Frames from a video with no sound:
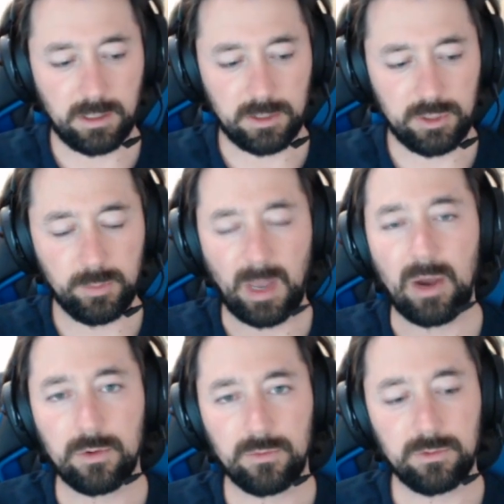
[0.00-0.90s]
too
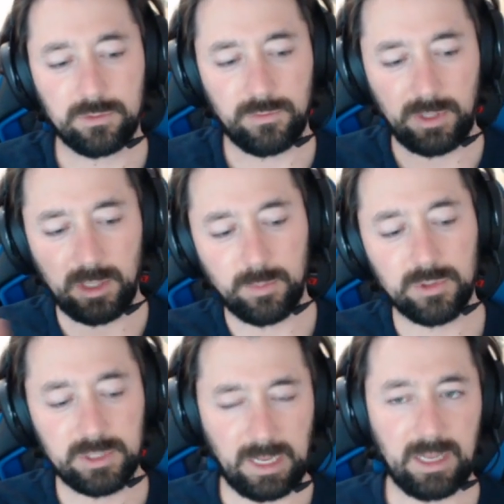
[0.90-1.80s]
powerful for the other
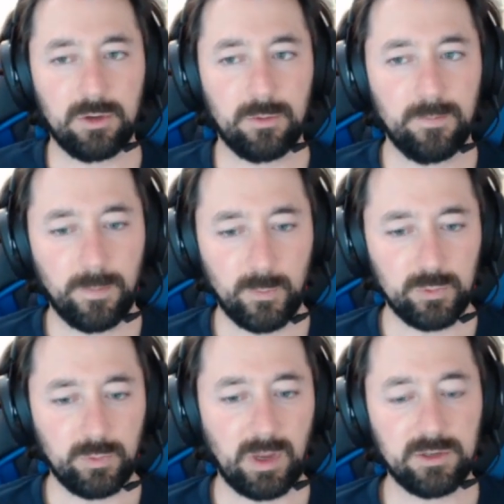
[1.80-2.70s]
person to handle, which
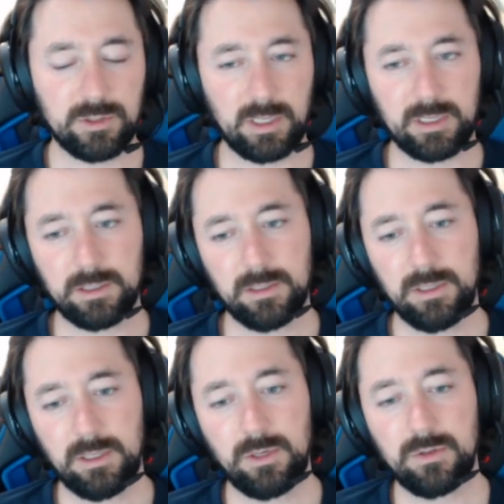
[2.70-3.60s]
is why there's
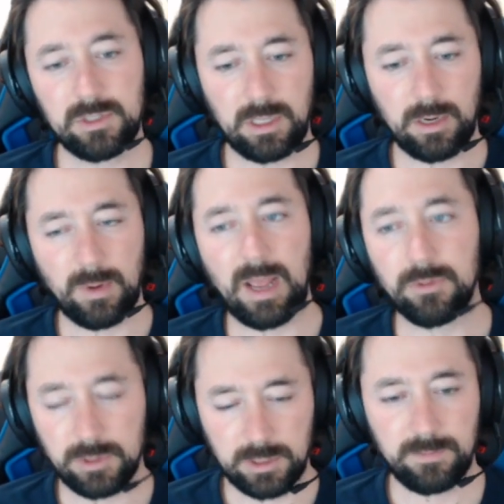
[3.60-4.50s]
there's a lot of
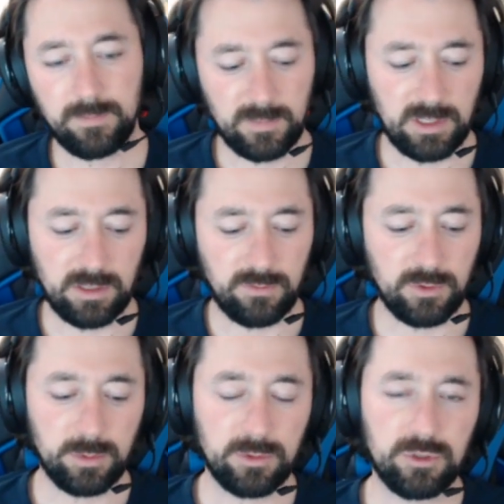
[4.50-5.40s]
rounds in
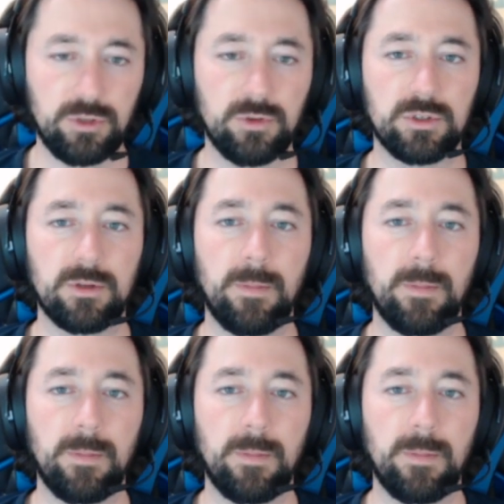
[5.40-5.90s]
first-person shooters,